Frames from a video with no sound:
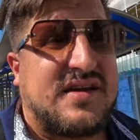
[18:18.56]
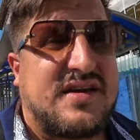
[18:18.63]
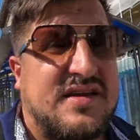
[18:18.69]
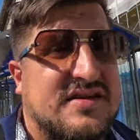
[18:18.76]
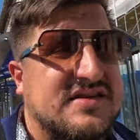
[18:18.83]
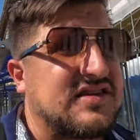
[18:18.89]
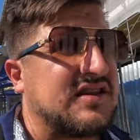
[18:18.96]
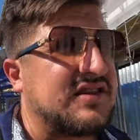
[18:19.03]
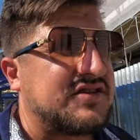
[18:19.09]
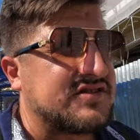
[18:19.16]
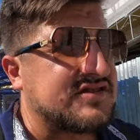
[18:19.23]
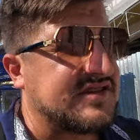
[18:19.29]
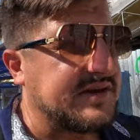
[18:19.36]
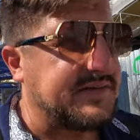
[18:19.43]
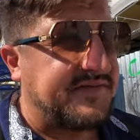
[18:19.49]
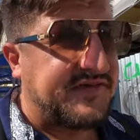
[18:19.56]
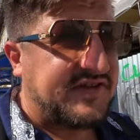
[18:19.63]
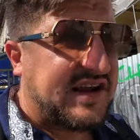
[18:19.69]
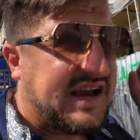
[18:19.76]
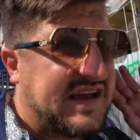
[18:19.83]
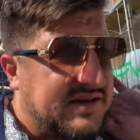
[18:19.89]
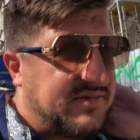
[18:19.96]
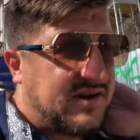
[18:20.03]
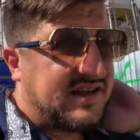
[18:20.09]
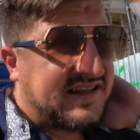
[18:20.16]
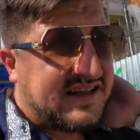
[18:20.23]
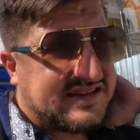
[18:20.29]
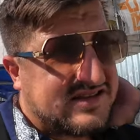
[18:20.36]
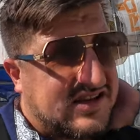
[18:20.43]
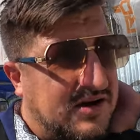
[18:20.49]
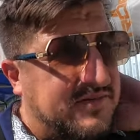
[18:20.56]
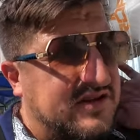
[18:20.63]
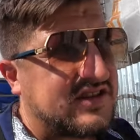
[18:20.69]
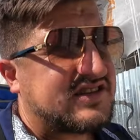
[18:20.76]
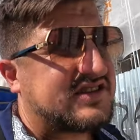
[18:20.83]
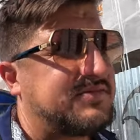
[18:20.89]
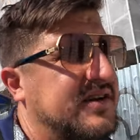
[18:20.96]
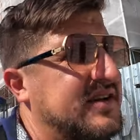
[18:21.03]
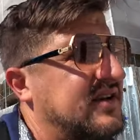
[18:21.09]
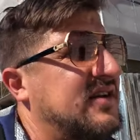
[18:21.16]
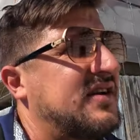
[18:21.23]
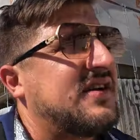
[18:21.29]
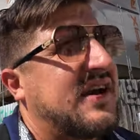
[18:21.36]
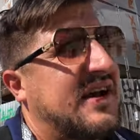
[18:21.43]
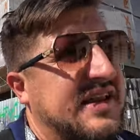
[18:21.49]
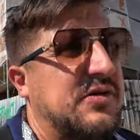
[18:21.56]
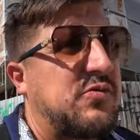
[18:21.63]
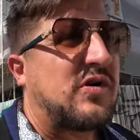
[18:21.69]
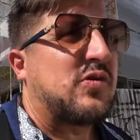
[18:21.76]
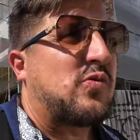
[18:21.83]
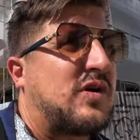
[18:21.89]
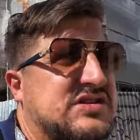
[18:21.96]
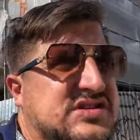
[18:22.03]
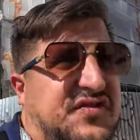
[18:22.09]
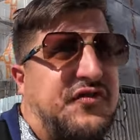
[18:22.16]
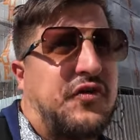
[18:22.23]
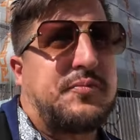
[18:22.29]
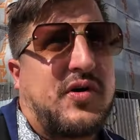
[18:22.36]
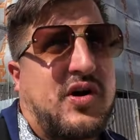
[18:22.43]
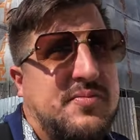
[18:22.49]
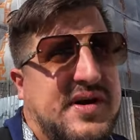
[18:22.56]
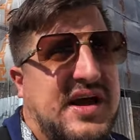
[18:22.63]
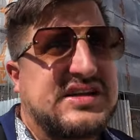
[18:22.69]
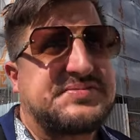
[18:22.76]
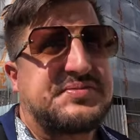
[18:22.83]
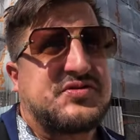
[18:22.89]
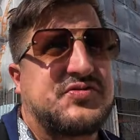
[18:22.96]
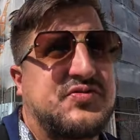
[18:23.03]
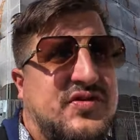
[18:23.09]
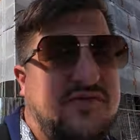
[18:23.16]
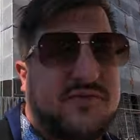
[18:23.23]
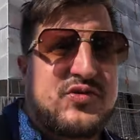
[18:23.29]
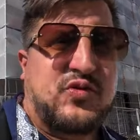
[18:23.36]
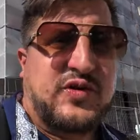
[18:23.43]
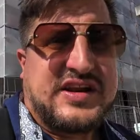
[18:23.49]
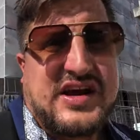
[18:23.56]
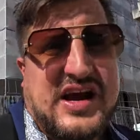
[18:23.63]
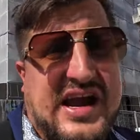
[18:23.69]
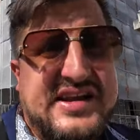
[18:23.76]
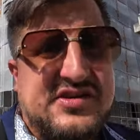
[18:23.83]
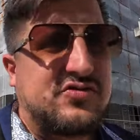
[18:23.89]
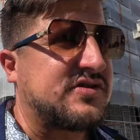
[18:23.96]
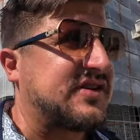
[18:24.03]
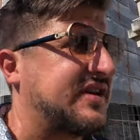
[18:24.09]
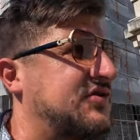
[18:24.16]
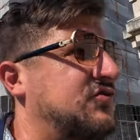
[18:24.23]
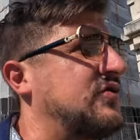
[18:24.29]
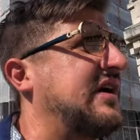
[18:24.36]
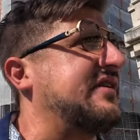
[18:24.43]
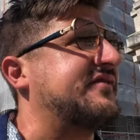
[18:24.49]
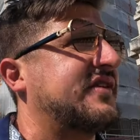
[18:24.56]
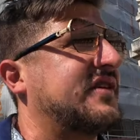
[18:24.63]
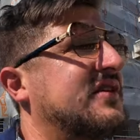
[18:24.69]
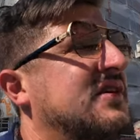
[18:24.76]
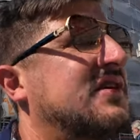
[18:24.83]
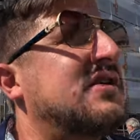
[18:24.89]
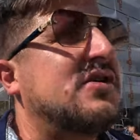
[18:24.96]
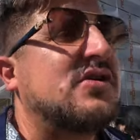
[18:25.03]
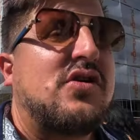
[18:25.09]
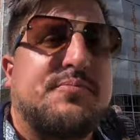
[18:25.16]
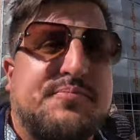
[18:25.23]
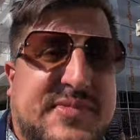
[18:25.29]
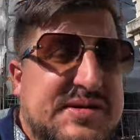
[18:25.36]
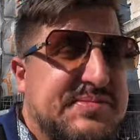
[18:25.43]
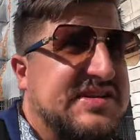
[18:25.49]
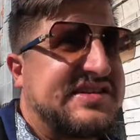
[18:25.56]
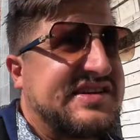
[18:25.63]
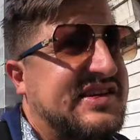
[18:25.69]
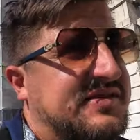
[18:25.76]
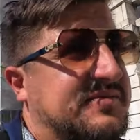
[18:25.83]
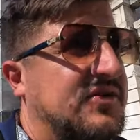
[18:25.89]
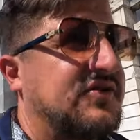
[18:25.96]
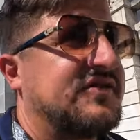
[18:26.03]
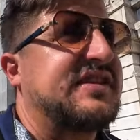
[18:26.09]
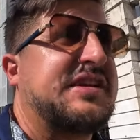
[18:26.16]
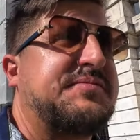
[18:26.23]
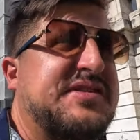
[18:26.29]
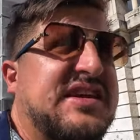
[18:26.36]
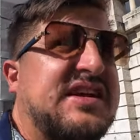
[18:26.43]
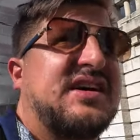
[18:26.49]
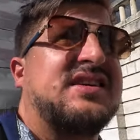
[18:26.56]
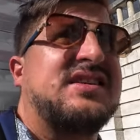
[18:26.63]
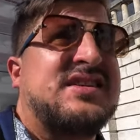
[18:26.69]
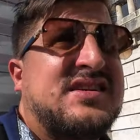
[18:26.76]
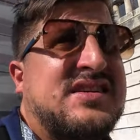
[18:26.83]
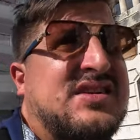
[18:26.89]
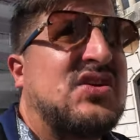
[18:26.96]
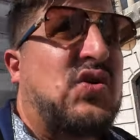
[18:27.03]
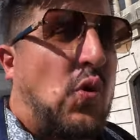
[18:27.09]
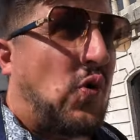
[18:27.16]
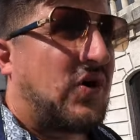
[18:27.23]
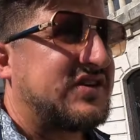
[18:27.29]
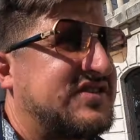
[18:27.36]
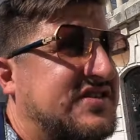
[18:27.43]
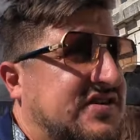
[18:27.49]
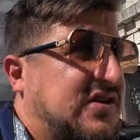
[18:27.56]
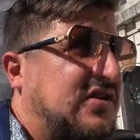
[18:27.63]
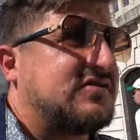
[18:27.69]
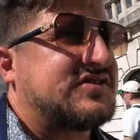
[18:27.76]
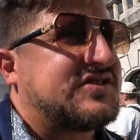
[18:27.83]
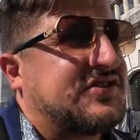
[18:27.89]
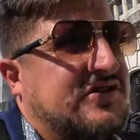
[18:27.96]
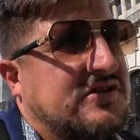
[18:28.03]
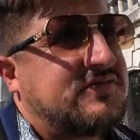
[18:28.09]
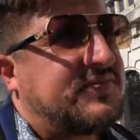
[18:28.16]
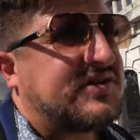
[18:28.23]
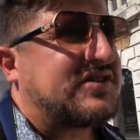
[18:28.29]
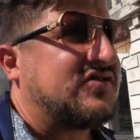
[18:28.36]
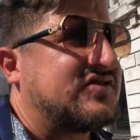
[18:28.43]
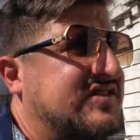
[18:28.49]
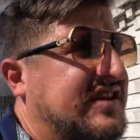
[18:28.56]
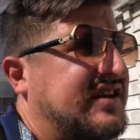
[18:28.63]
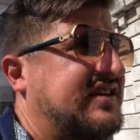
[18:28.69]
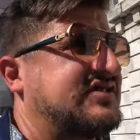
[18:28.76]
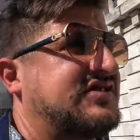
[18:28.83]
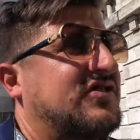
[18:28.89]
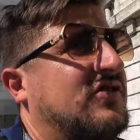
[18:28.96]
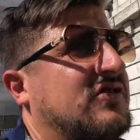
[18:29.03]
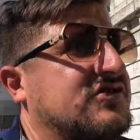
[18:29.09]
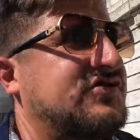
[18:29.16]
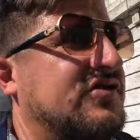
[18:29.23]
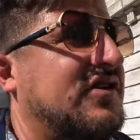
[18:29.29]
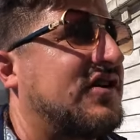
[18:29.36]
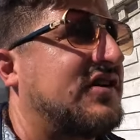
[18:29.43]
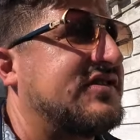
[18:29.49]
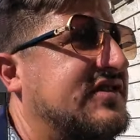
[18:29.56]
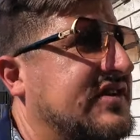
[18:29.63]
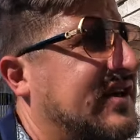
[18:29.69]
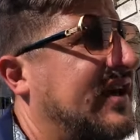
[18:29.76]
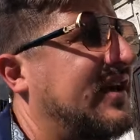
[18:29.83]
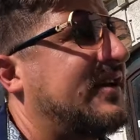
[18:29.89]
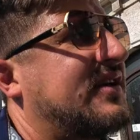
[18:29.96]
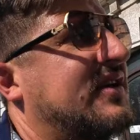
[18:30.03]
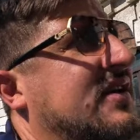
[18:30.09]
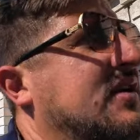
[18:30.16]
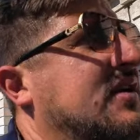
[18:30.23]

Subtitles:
Here's a little tip for anybody that's coming to Split and they want to watch a football match between Hajduk and whoever, maybe Dinamo, that'd be the one to go to, but those tickets are ultra hard to get.